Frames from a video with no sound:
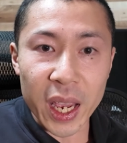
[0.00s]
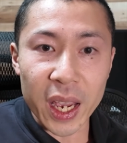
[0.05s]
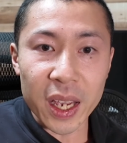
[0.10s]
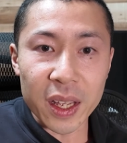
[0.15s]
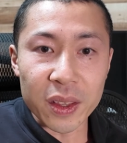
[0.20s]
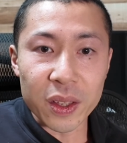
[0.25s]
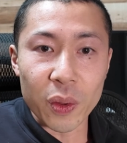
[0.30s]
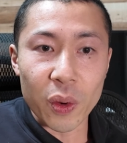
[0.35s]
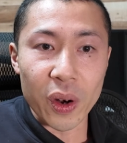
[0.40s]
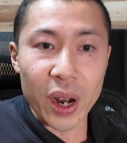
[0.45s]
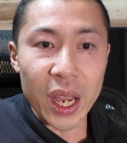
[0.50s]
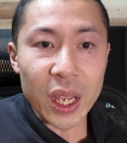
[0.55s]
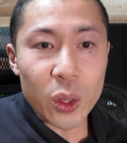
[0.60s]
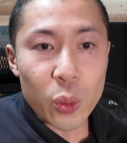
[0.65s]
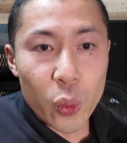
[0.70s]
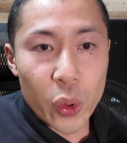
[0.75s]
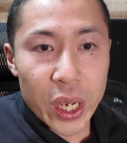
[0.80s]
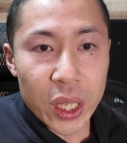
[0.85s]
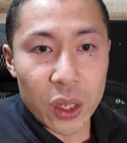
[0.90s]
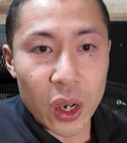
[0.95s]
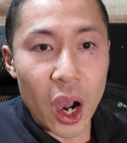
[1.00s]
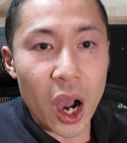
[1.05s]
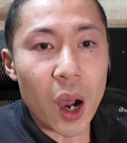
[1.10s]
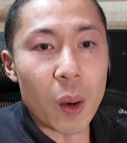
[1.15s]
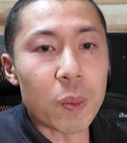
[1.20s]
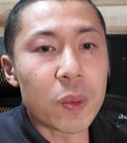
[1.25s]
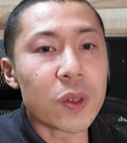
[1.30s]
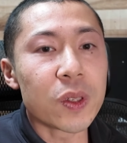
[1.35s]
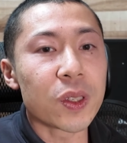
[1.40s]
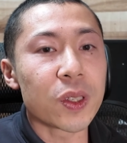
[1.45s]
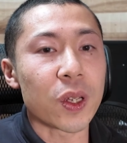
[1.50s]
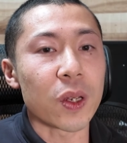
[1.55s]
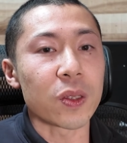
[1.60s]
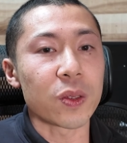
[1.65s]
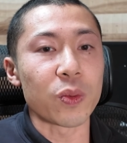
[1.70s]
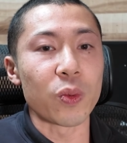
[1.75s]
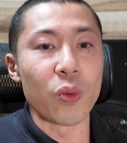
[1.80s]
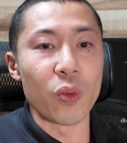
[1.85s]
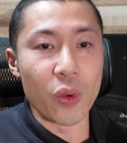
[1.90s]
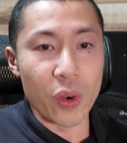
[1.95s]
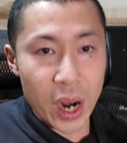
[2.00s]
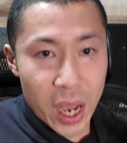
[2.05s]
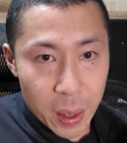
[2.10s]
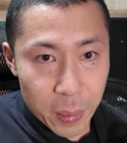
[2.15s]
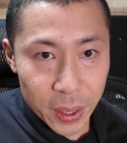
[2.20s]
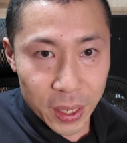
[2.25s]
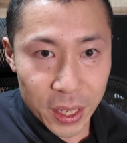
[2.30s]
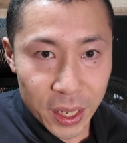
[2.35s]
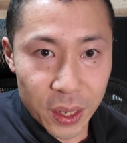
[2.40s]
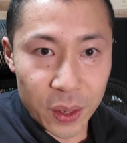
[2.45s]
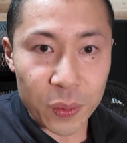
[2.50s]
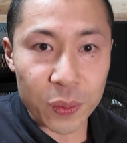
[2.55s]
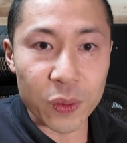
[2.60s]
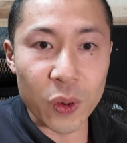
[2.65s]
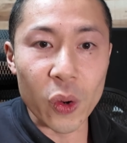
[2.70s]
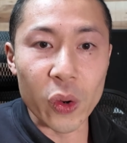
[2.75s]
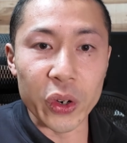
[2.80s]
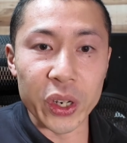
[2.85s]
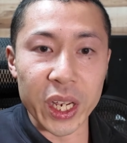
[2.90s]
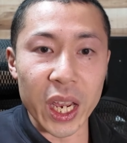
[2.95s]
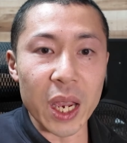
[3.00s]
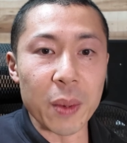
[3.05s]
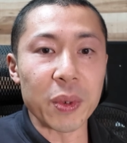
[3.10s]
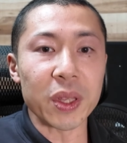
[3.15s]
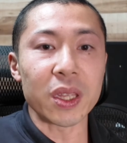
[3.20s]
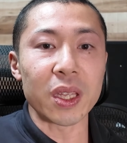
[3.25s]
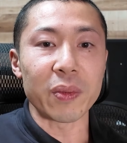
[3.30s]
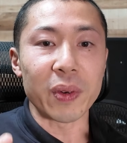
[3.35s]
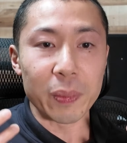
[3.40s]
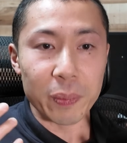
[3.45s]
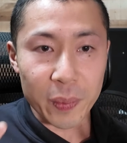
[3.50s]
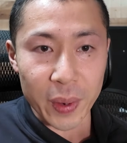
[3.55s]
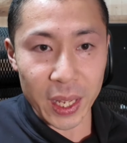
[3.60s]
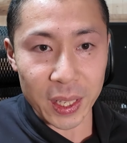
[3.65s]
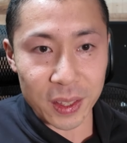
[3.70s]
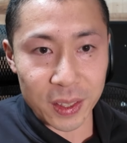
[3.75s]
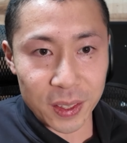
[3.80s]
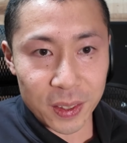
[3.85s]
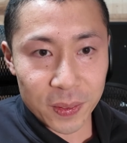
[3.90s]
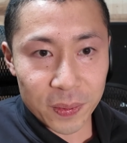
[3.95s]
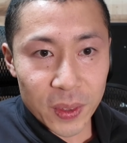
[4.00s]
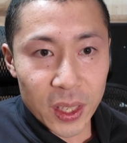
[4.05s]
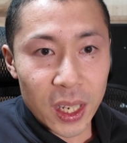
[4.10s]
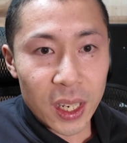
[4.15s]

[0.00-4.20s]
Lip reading: and lightweight open source library for game development.